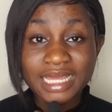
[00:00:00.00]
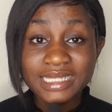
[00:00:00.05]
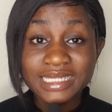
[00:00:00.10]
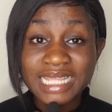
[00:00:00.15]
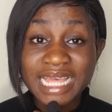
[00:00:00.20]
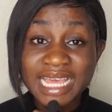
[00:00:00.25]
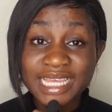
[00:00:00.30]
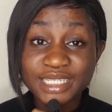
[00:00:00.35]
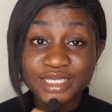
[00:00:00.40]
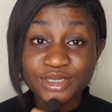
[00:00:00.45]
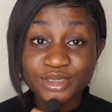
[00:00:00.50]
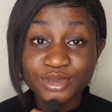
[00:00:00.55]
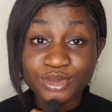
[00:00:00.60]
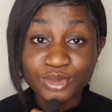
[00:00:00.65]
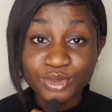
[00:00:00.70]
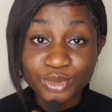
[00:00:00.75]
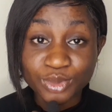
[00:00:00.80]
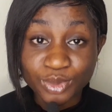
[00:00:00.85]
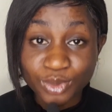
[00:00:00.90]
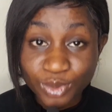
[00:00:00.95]
answer is
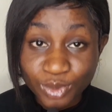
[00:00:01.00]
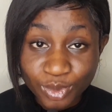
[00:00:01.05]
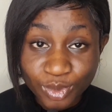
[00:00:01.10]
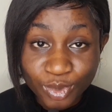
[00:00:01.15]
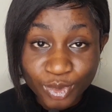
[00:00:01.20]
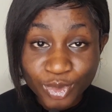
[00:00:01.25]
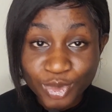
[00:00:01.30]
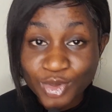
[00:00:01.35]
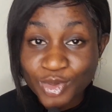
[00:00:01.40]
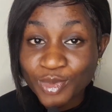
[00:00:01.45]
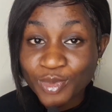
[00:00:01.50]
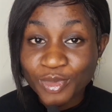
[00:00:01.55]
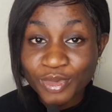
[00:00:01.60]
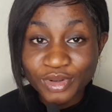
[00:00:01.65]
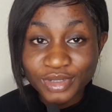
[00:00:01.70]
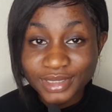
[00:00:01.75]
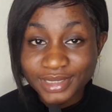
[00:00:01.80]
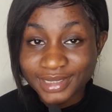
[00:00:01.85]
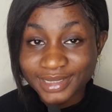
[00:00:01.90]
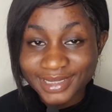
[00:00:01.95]
no, you
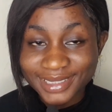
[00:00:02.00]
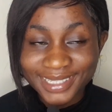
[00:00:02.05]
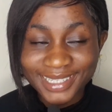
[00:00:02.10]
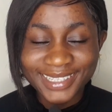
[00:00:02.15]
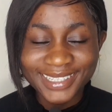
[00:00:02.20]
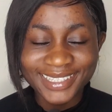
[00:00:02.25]
mustn't.